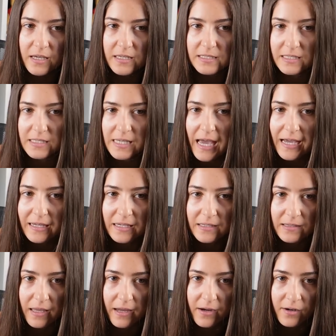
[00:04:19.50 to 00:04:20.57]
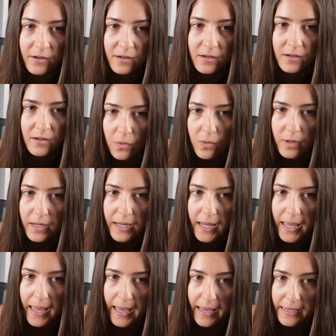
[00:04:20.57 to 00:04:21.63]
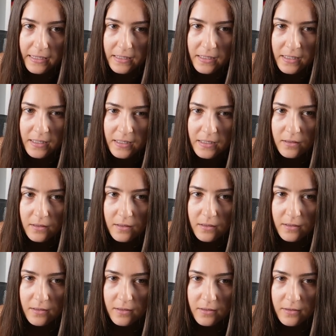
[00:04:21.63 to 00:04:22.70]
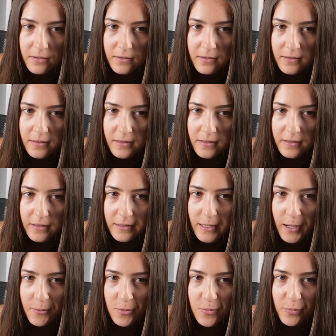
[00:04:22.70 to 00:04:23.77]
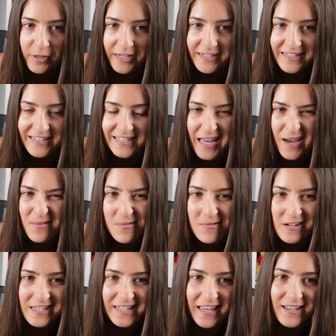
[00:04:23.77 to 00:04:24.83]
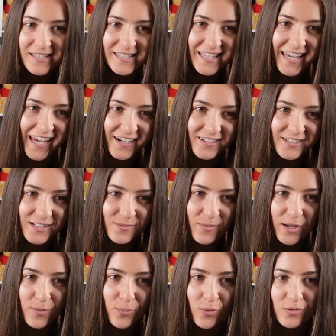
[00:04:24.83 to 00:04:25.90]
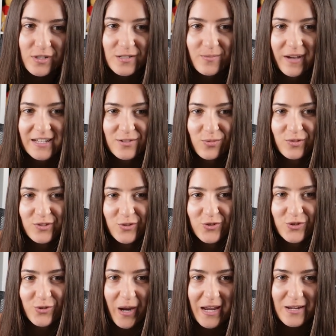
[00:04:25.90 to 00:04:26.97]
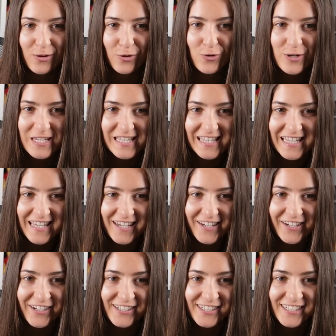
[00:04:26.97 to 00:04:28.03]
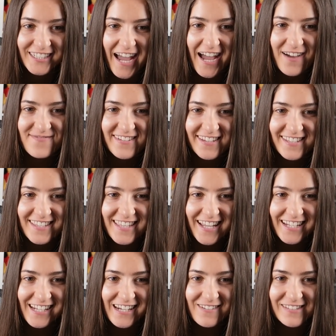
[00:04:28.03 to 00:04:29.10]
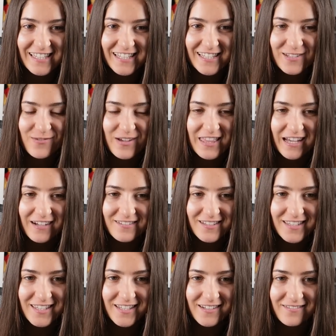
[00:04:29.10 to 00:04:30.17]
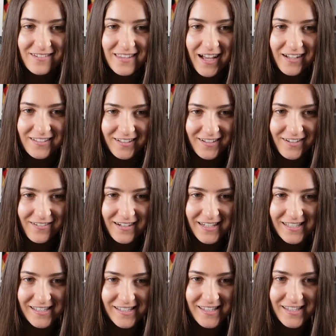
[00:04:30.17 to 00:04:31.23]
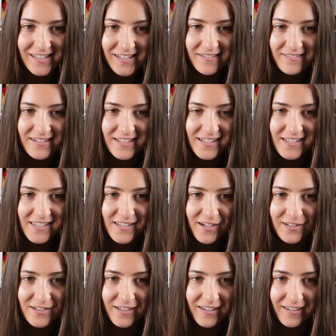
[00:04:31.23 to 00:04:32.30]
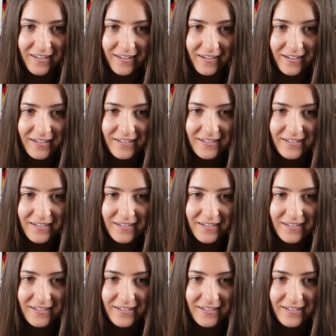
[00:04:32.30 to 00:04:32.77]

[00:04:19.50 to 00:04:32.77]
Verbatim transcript: attacking there. Okay. Now we play this. I'm a bit scared that my opponent might want to trade the queens here. Because that leaves us without the queens, which is not good.